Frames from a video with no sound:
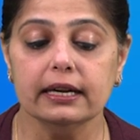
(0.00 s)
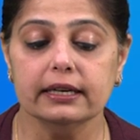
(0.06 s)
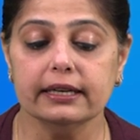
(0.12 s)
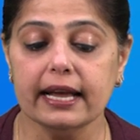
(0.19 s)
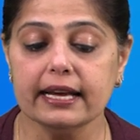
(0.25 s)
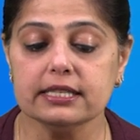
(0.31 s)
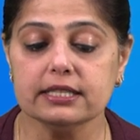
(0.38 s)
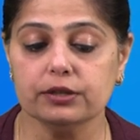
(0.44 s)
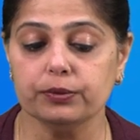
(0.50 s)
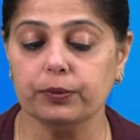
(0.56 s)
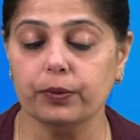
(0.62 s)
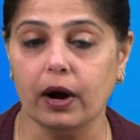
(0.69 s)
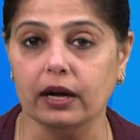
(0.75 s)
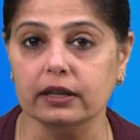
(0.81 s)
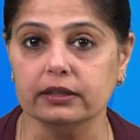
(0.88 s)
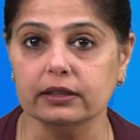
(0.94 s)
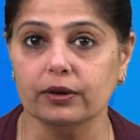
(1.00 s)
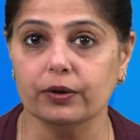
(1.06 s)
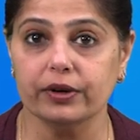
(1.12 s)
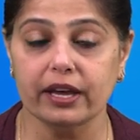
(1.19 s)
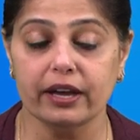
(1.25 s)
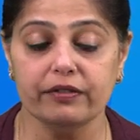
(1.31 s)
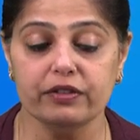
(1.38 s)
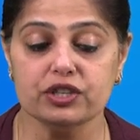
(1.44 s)
next one.
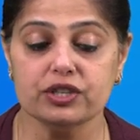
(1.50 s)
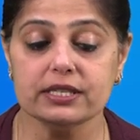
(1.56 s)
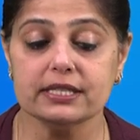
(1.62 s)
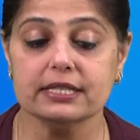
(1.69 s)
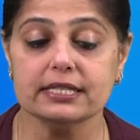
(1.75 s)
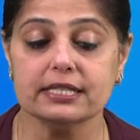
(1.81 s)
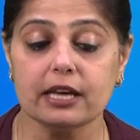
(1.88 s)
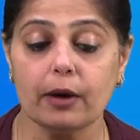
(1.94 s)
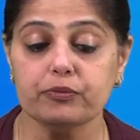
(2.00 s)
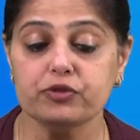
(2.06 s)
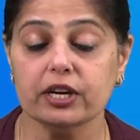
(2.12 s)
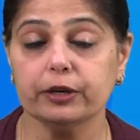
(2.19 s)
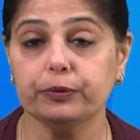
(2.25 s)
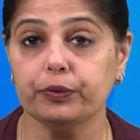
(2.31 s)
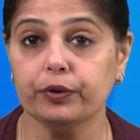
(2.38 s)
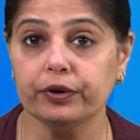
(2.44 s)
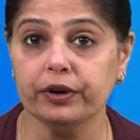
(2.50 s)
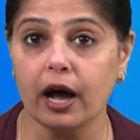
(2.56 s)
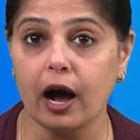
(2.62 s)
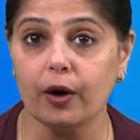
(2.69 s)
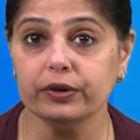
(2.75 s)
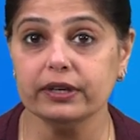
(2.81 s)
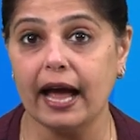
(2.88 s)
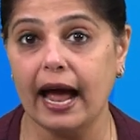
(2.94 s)
Okay, which is the subject
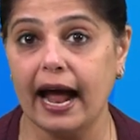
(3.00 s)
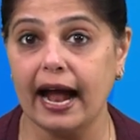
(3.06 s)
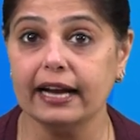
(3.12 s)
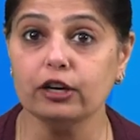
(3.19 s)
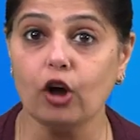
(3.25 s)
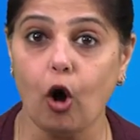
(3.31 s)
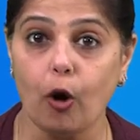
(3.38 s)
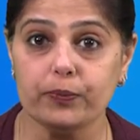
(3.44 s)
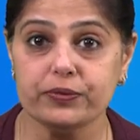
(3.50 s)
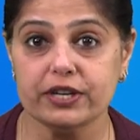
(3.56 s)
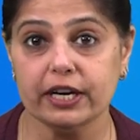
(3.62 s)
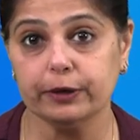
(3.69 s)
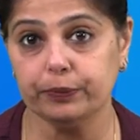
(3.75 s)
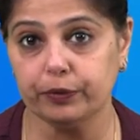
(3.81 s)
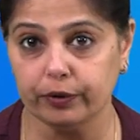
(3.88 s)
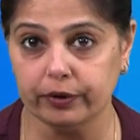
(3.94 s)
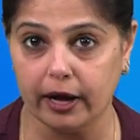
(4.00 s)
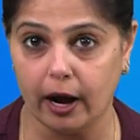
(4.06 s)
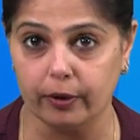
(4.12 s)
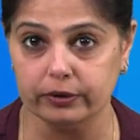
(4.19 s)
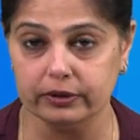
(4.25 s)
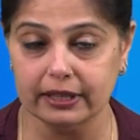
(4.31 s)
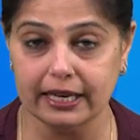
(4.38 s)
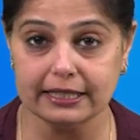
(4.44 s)
pronoun and object
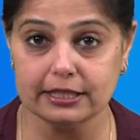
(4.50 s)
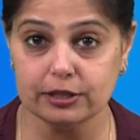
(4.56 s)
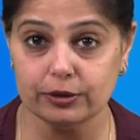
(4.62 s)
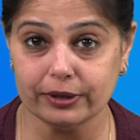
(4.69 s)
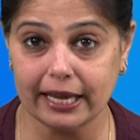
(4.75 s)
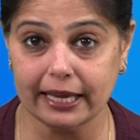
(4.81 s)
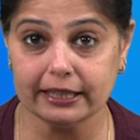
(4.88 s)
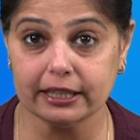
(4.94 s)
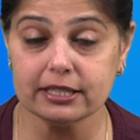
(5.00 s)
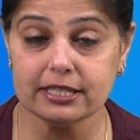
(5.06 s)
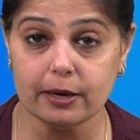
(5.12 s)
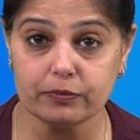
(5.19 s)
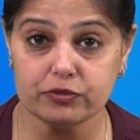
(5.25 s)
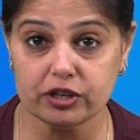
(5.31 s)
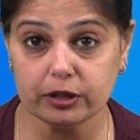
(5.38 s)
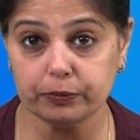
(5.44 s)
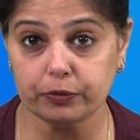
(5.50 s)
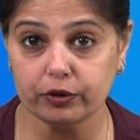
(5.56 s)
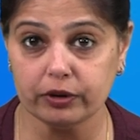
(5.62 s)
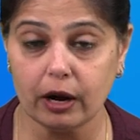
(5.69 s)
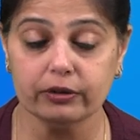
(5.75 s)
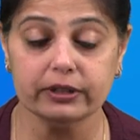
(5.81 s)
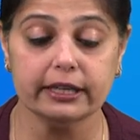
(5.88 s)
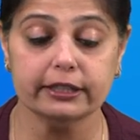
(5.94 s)
pronoun. Let's look at the subject
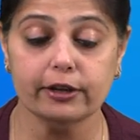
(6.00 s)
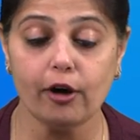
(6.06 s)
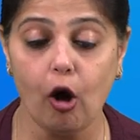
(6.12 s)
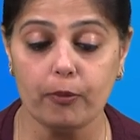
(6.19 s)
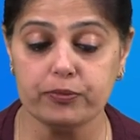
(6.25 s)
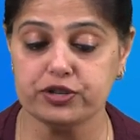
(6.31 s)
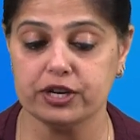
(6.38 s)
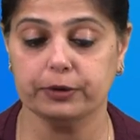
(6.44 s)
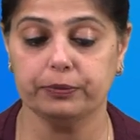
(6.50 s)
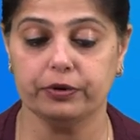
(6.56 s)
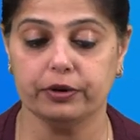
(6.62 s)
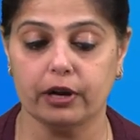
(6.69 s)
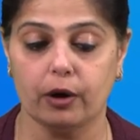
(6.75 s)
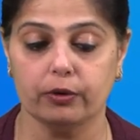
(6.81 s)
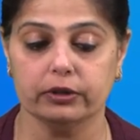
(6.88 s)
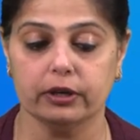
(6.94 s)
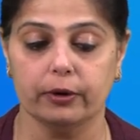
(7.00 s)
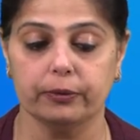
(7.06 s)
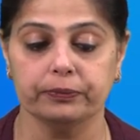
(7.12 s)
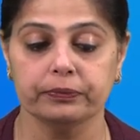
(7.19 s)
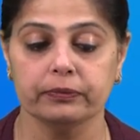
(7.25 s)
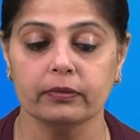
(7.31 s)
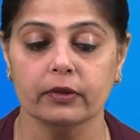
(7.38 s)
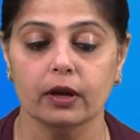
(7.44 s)
pronoun and the object pronoun now.
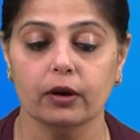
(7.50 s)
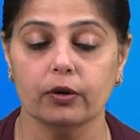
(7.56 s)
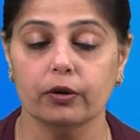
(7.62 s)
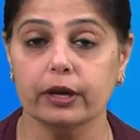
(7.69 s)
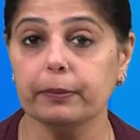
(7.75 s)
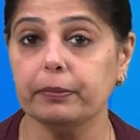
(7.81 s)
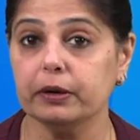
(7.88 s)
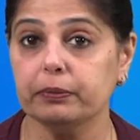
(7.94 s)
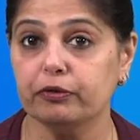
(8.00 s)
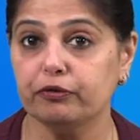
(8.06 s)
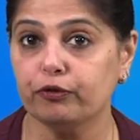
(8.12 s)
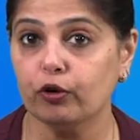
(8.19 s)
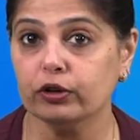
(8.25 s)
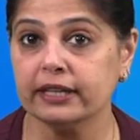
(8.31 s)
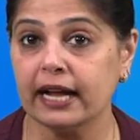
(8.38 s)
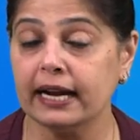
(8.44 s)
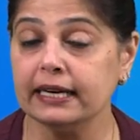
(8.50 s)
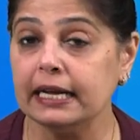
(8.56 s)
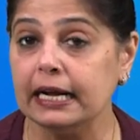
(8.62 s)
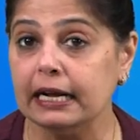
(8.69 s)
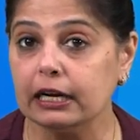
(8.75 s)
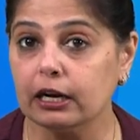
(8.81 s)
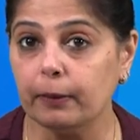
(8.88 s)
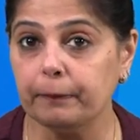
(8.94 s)
Okay, but before that,
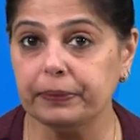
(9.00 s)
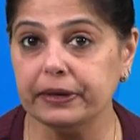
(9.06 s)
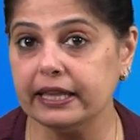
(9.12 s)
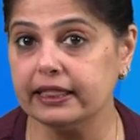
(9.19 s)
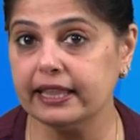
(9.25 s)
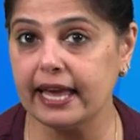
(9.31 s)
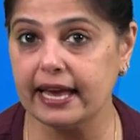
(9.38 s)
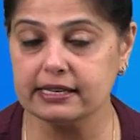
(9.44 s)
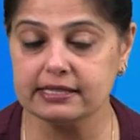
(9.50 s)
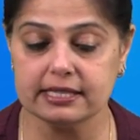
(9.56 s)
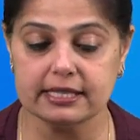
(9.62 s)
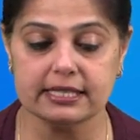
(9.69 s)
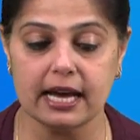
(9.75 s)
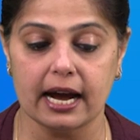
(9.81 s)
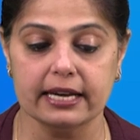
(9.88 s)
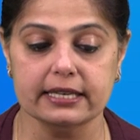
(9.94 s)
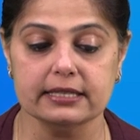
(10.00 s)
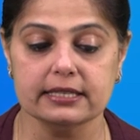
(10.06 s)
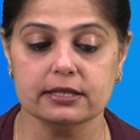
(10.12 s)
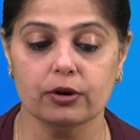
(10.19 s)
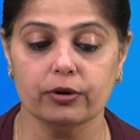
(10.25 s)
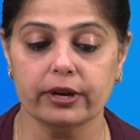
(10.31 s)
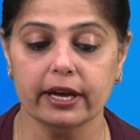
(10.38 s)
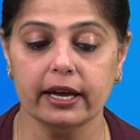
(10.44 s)
complete the exercise.
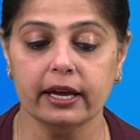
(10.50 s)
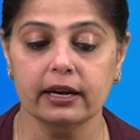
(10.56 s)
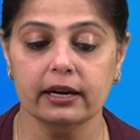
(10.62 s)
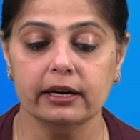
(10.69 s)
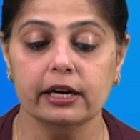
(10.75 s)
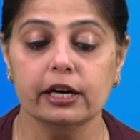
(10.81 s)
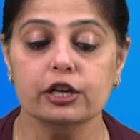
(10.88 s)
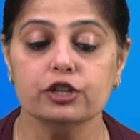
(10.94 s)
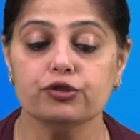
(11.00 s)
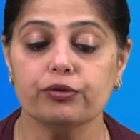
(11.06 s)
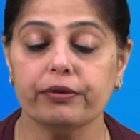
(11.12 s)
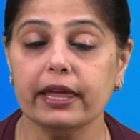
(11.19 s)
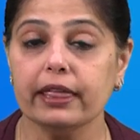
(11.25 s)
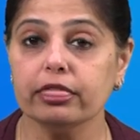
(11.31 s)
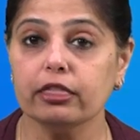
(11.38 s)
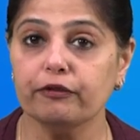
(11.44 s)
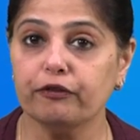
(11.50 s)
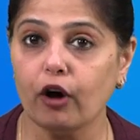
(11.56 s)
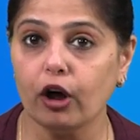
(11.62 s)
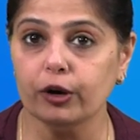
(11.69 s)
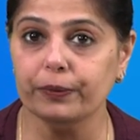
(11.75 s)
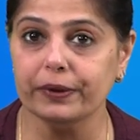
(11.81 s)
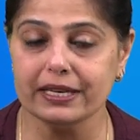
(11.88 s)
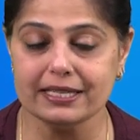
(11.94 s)
Okay, so read the
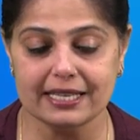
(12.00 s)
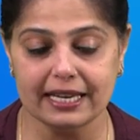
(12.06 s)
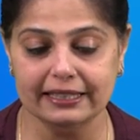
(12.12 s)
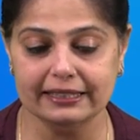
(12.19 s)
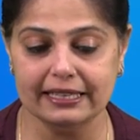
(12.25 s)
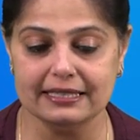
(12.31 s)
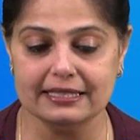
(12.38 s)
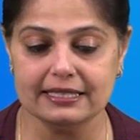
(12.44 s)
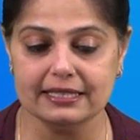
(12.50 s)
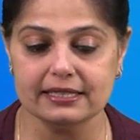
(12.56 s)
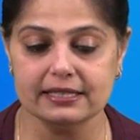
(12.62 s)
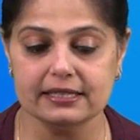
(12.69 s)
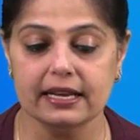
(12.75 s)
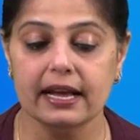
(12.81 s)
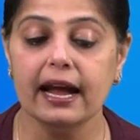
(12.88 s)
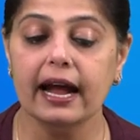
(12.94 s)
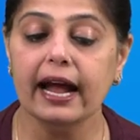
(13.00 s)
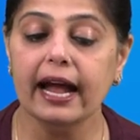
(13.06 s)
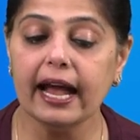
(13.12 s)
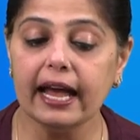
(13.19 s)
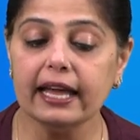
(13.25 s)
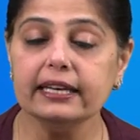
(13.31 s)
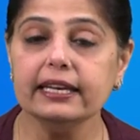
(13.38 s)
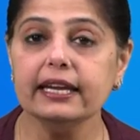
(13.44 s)
following sentences.
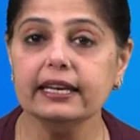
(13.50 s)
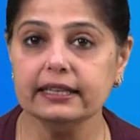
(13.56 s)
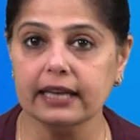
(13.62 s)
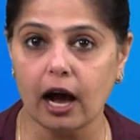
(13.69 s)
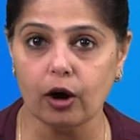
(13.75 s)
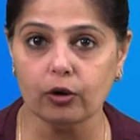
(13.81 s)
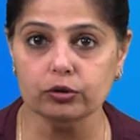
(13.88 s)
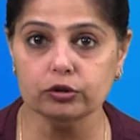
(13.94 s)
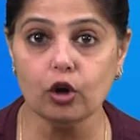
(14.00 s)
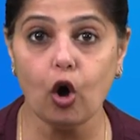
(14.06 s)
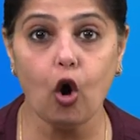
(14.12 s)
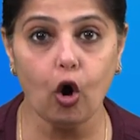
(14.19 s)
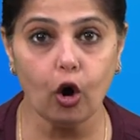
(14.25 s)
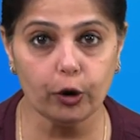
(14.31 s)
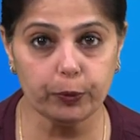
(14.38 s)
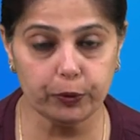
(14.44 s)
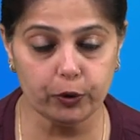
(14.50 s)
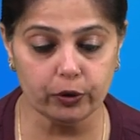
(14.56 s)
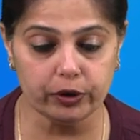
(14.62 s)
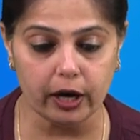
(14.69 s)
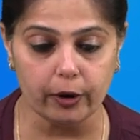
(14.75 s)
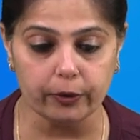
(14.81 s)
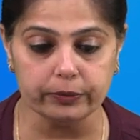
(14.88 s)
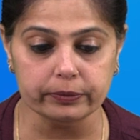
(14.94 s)
Any noun or
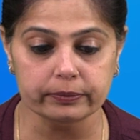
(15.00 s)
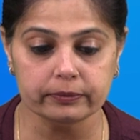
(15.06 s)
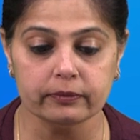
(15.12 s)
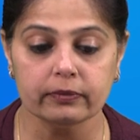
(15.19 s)
pronoun